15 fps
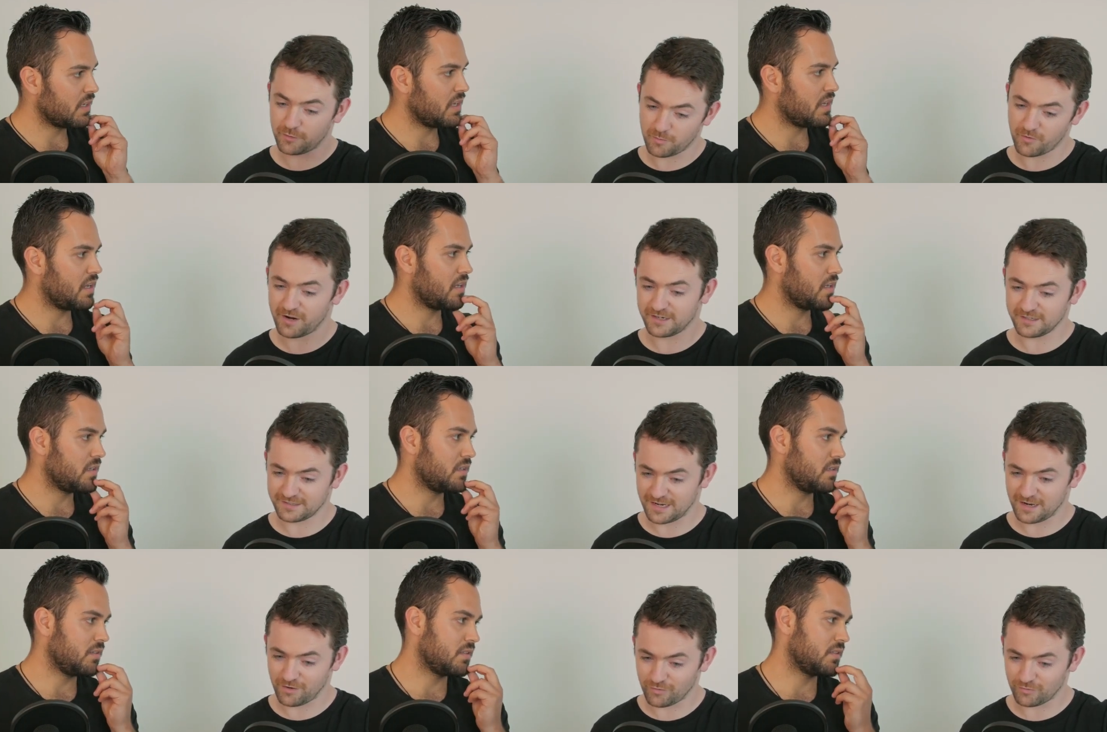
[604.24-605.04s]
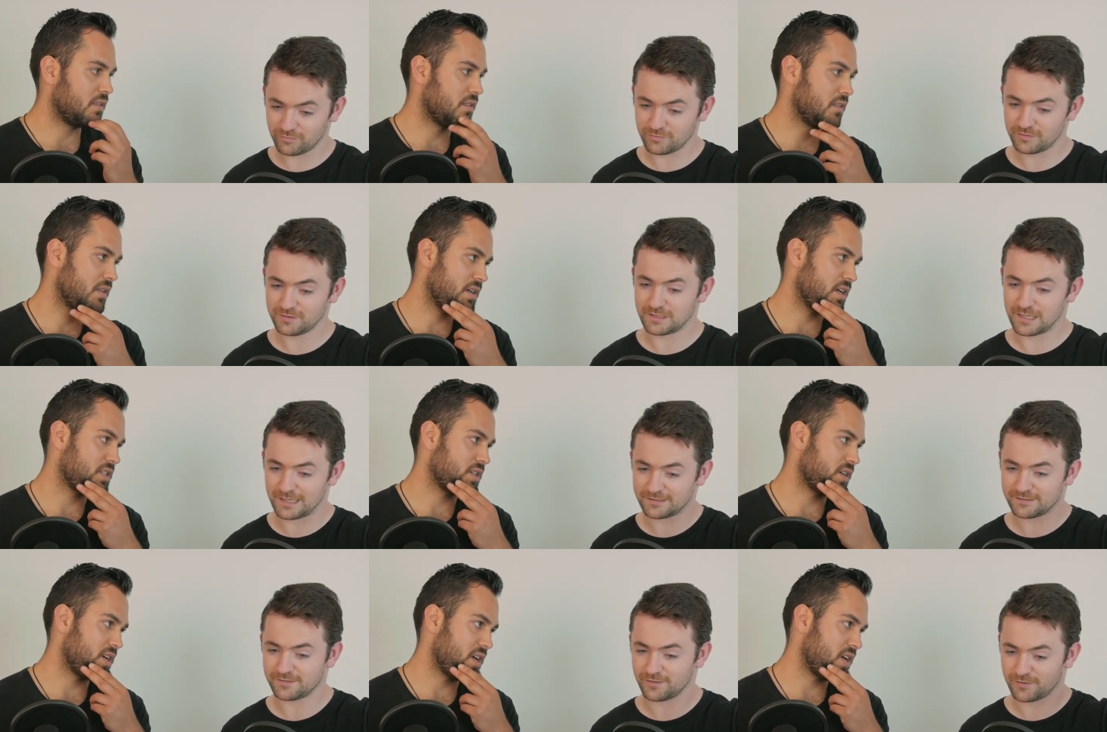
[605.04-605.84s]
Speaker 1: you break it down,
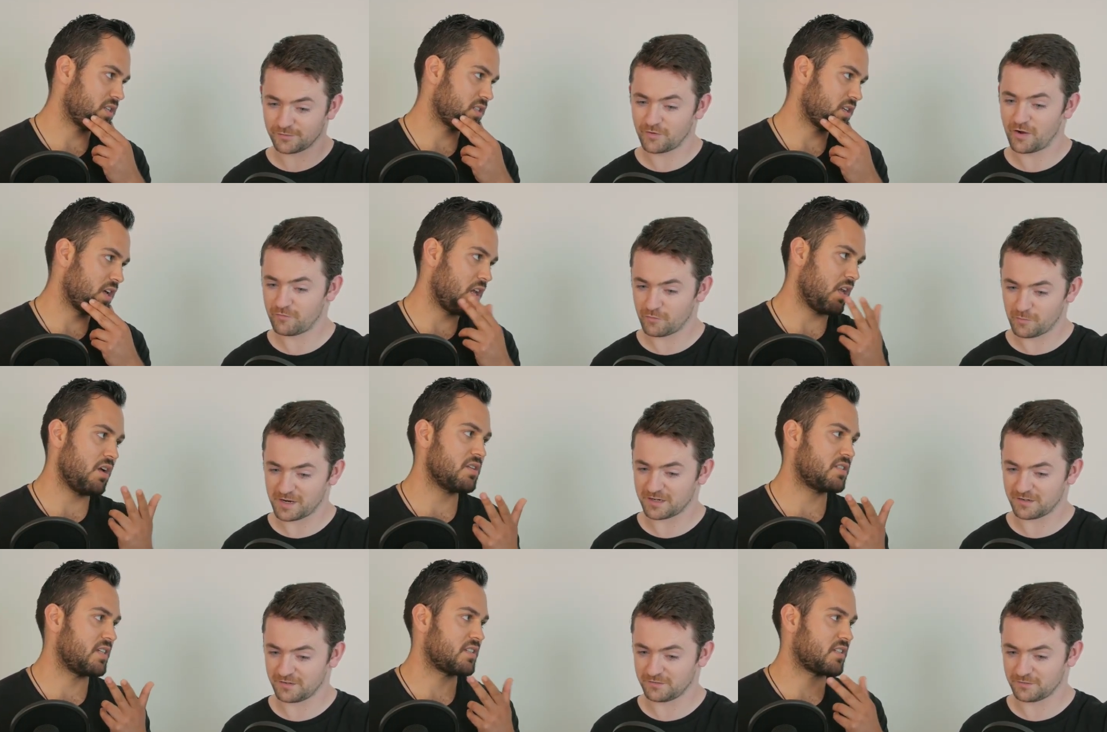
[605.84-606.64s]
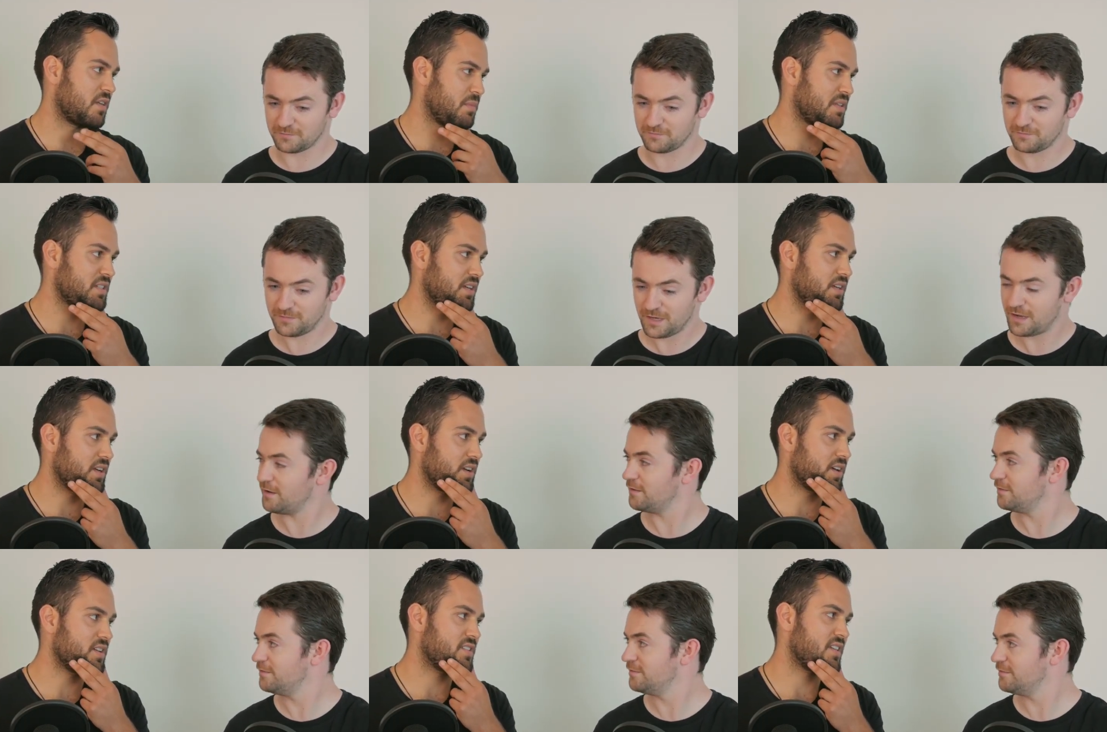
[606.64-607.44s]
that's
Speaker 2: the survival it's alert mechanism. System. It's yeah. an
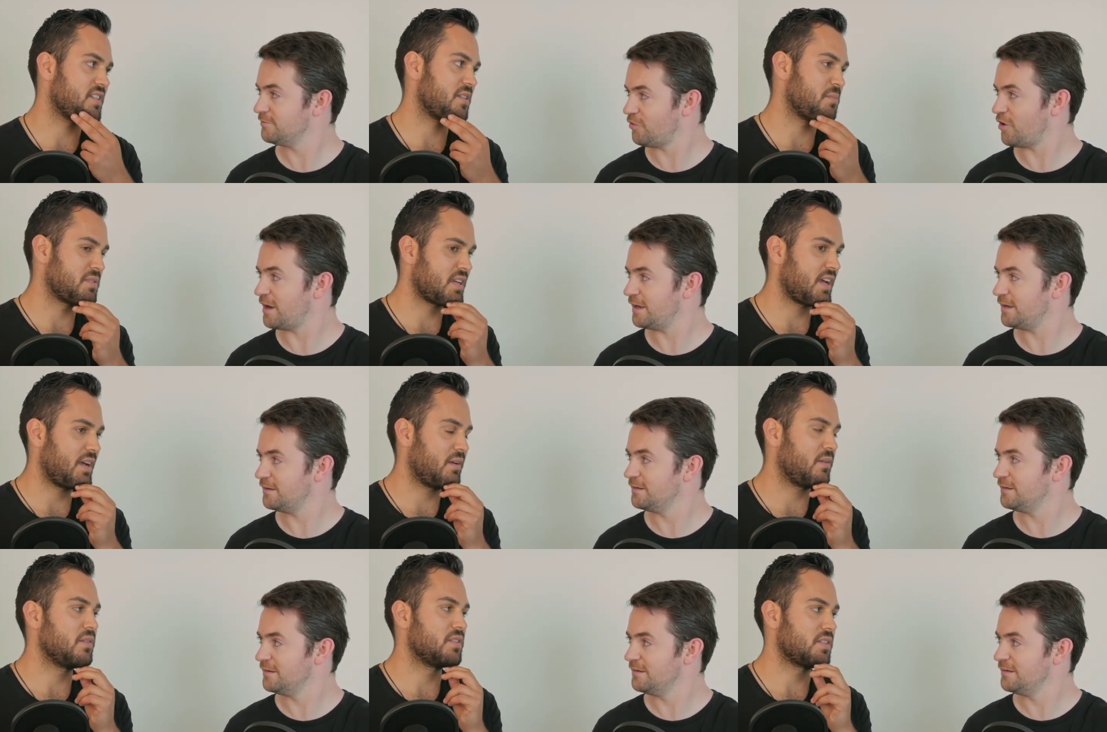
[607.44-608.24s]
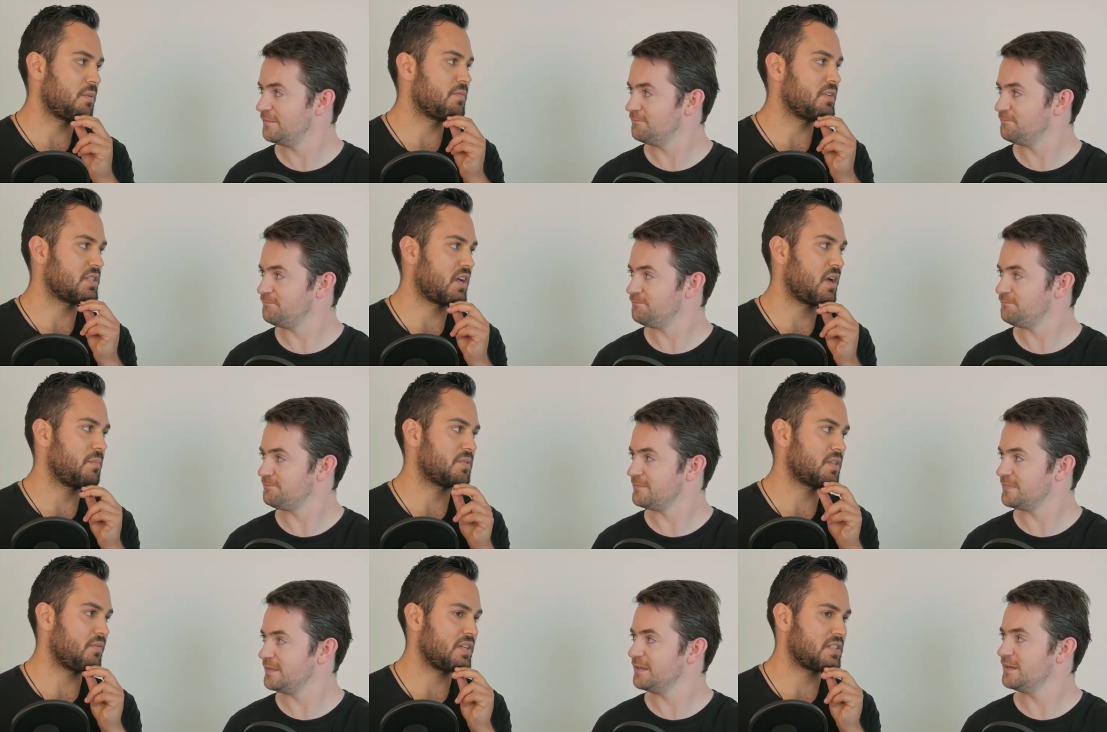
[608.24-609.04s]
alert system right. saying something's
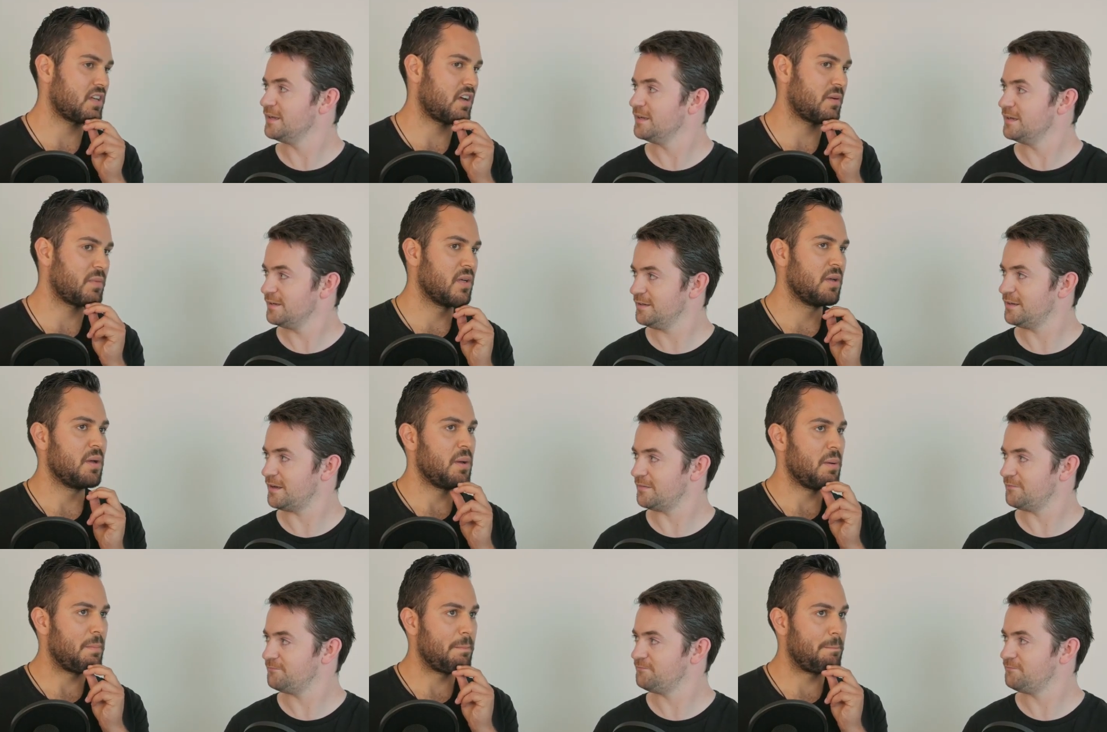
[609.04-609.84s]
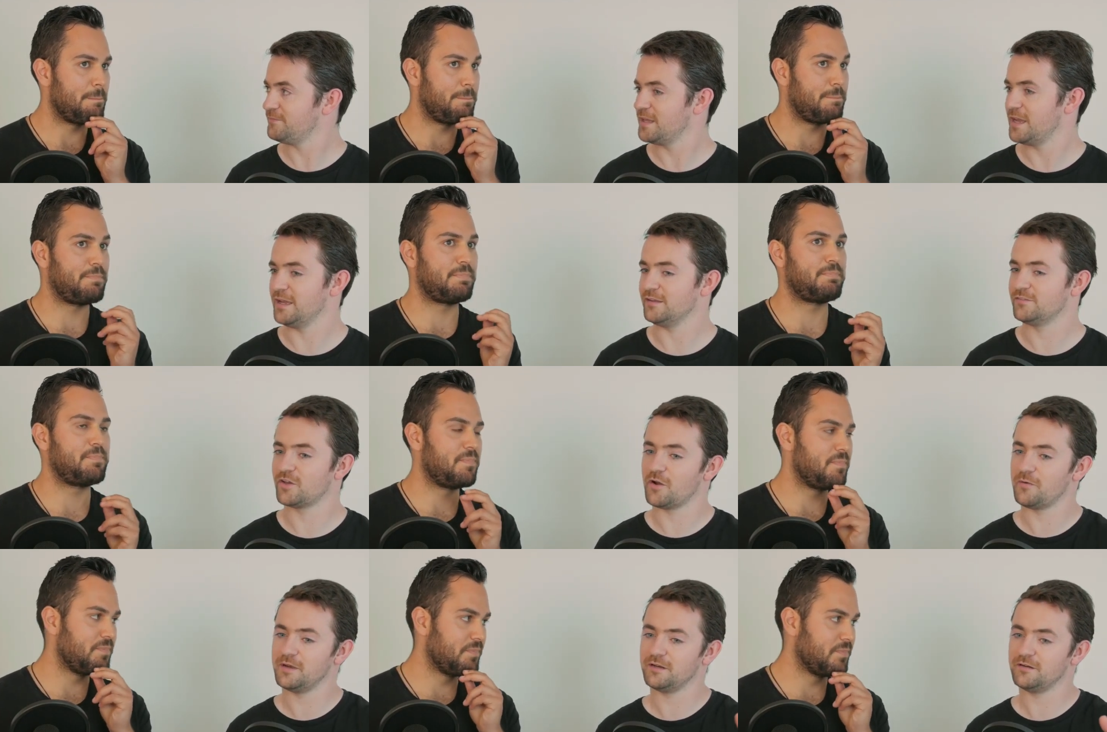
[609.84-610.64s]
up, something's up.
Speaker 1: Yeah, it's
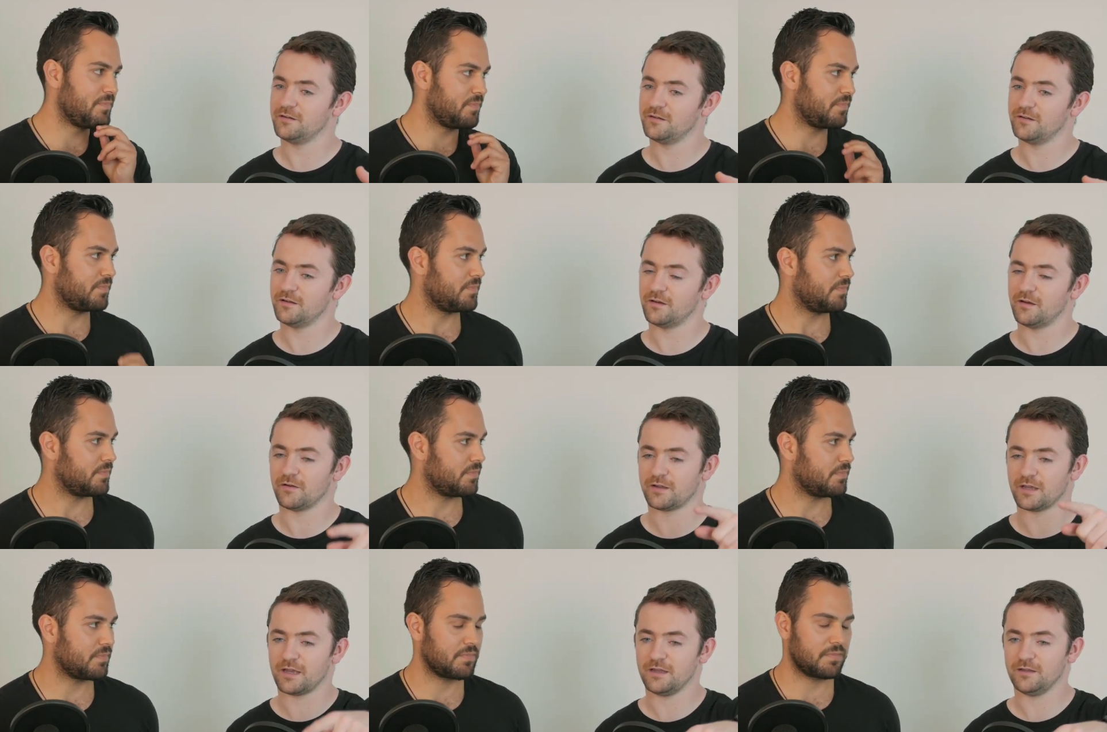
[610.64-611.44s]
going, okay,